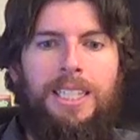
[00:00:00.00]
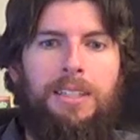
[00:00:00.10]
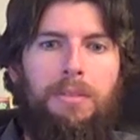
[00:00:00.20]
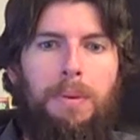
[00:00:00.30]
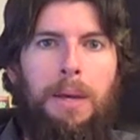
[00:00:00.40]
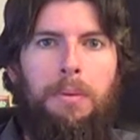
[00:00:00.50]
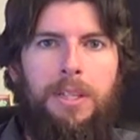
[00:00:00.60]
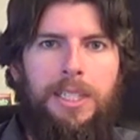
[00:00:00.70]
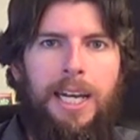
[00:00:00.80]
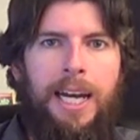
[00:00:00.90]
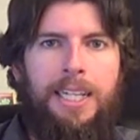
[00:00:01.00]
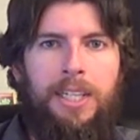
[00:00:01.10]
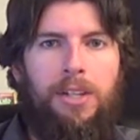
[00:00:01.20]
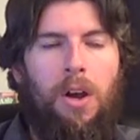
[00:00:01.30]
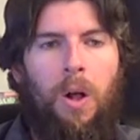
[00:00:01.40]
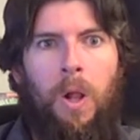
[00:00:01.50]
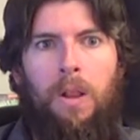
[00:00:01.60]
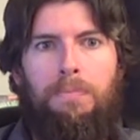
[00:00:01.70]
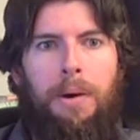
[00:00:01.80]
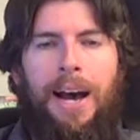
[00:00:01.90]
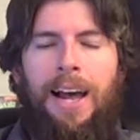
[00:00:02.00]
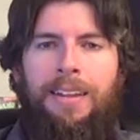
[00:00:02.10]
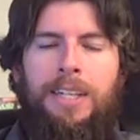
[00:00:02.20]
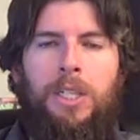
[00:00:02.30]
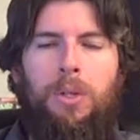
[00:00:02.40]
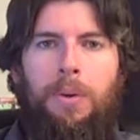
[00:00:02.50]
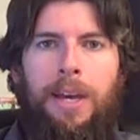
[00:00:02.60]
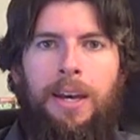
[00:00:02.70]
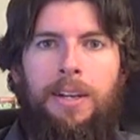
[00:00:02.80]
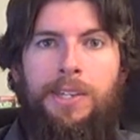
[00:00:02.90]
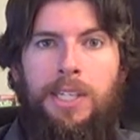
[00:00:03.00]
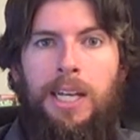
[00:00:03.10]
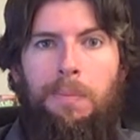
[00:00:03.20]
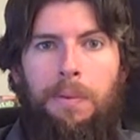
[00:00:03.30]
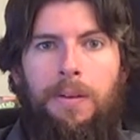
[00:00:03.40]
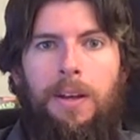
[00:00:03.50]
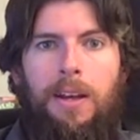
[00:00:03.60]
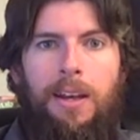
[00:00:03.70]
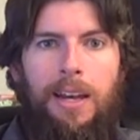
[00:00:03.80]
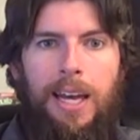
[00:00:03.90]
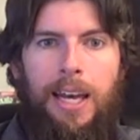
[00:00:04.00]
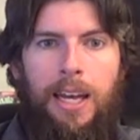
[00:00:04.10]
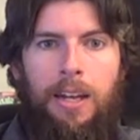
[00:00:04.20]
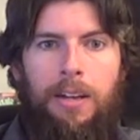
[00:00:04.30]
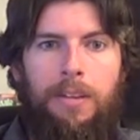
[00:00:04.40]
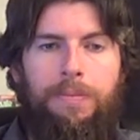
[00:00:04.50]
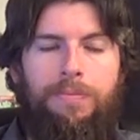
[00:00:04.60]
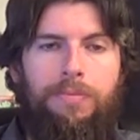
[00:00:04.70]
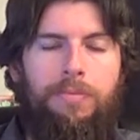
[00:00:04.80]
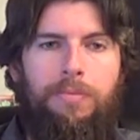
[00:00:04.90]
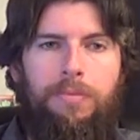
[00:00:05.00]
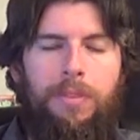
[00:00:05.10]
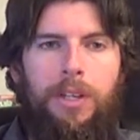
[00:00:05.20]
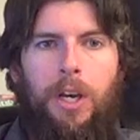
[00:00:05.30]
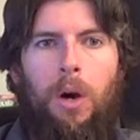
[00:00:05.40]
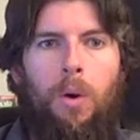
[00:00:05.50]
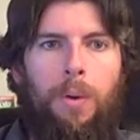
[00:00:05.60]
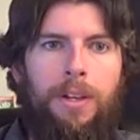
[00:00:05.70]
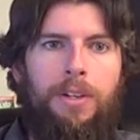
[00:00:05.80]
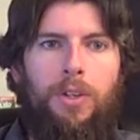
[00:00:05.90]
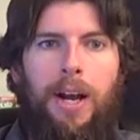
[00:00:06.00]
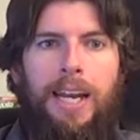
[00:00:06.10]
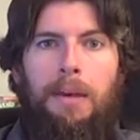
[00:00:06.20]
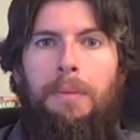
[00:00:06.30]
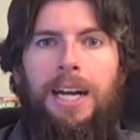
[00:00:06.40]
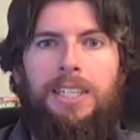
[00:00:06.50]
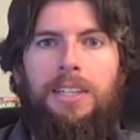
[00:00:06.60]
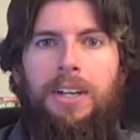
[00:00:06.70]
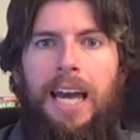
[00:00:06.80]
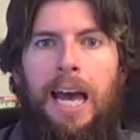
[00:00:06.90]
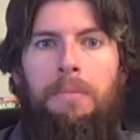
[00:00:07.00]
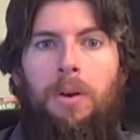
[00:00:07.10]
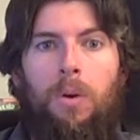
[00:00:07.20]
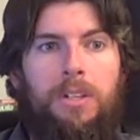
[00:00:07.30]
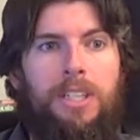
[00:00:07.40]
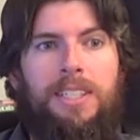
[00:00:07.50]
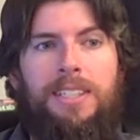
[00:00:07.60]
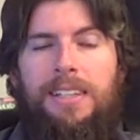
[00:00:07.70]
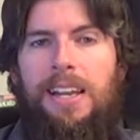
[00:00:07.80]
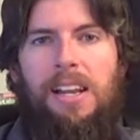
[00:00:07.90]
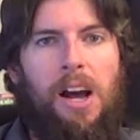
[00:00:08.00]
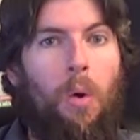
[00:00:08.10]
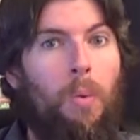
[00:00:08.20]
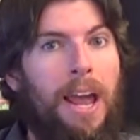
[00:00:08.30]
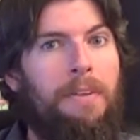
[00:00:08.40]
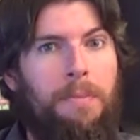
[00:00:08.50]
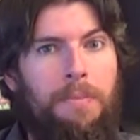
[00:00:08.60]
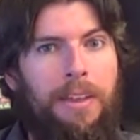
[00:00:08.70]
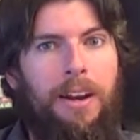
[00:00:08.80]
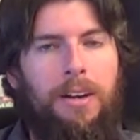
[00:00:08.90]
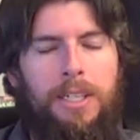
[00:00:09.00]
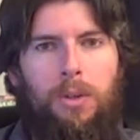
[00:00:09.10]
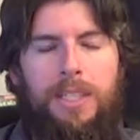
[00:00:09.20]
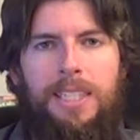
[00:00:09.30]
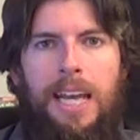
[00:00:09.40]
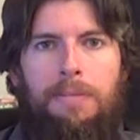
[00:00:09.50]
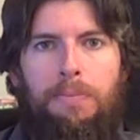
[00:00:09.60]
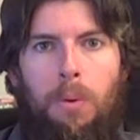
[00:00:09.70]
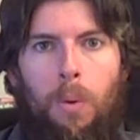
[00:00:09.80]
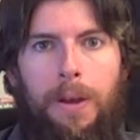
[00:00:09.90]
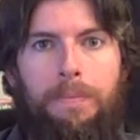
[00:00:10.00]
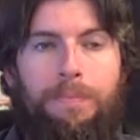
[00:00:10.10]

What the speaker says: of the people decide to all pile into a jeep and go and try to get back to their cabin or just away from there to a safe point.